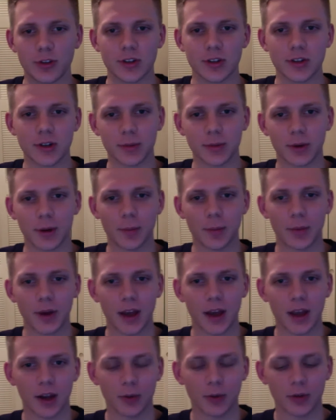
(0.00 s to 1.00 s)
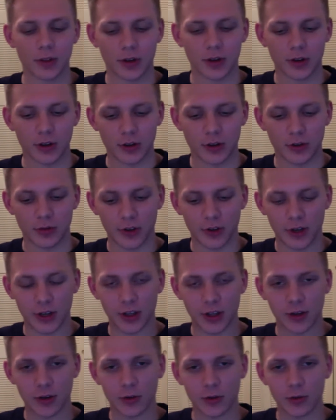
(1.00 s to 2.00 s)
up? I'm back with another
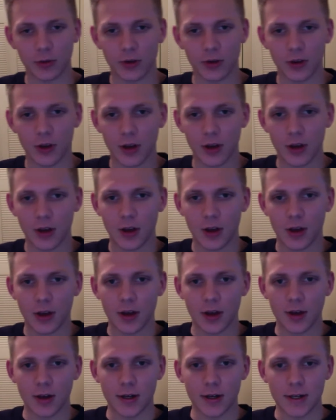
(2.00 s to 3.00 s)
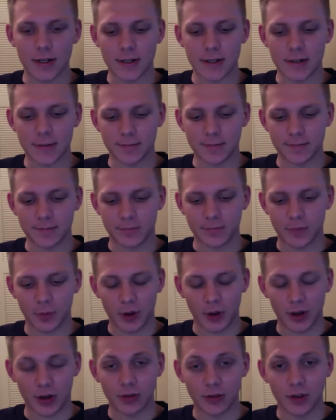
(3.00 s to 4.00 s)
video
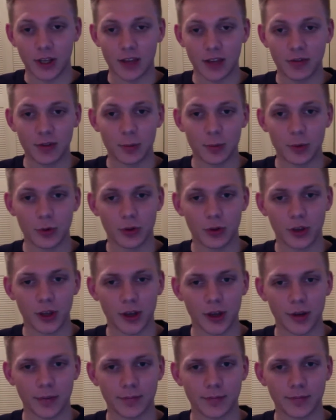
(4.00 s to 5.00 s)
about Navy boot camp.